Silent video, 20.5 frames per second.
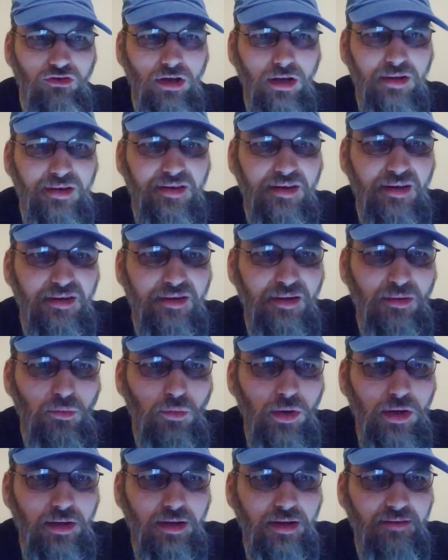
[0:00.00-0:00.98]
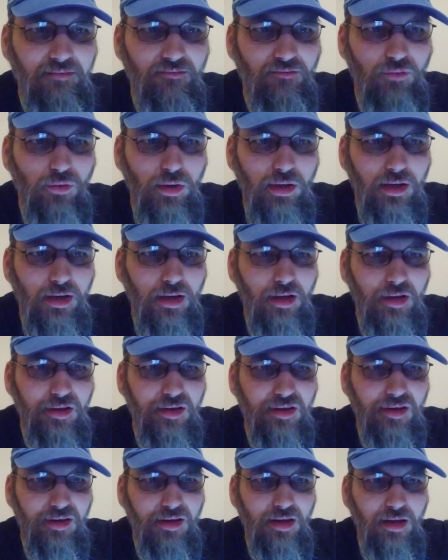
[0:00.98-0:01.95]
just isn't working for
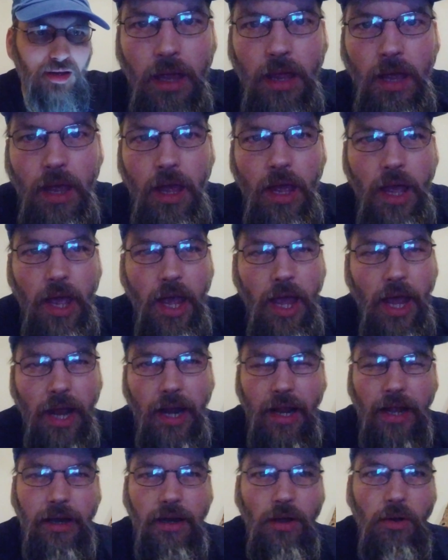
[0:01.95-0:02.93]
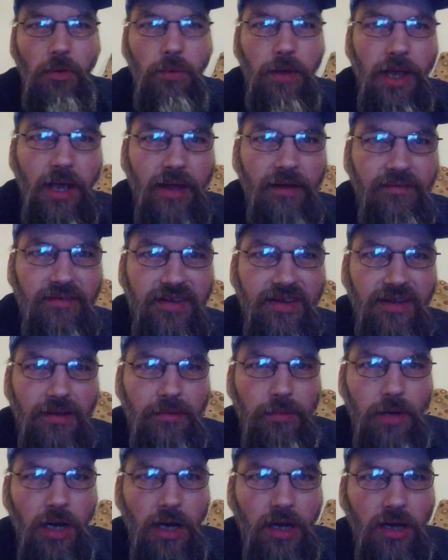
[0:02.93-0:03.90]
us. And I know we have
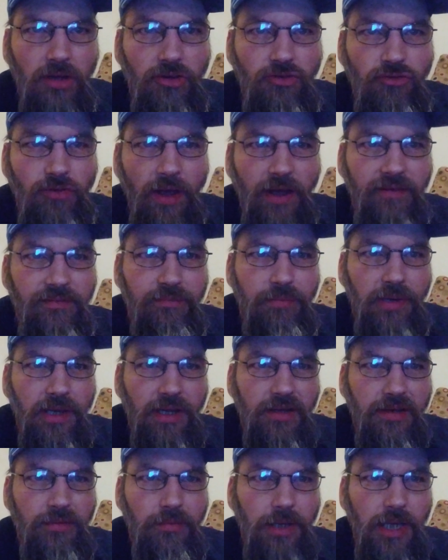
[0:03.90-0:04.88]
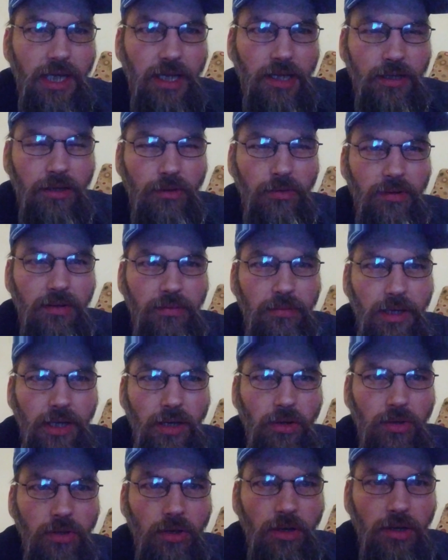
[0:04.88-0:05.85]
some uh, draft picks we can use. We
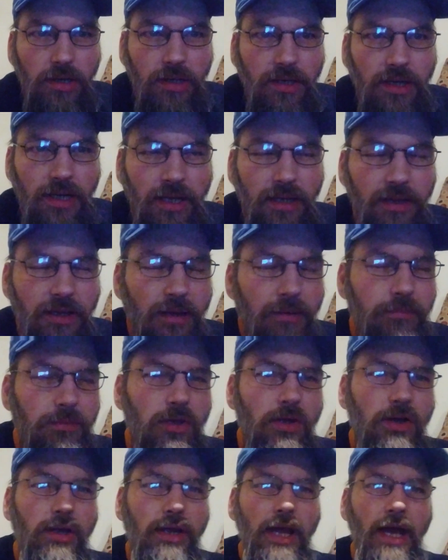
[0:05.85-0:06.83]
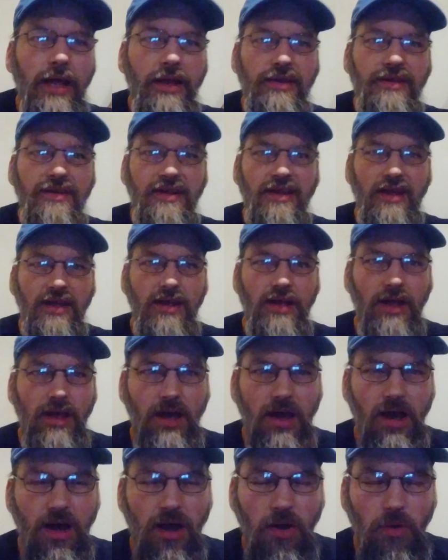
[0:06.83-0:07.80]
no longer need them. Look, guys,
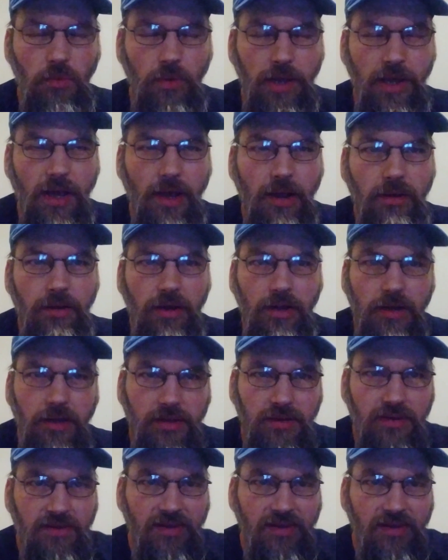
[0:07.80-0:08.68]
uh, we are a good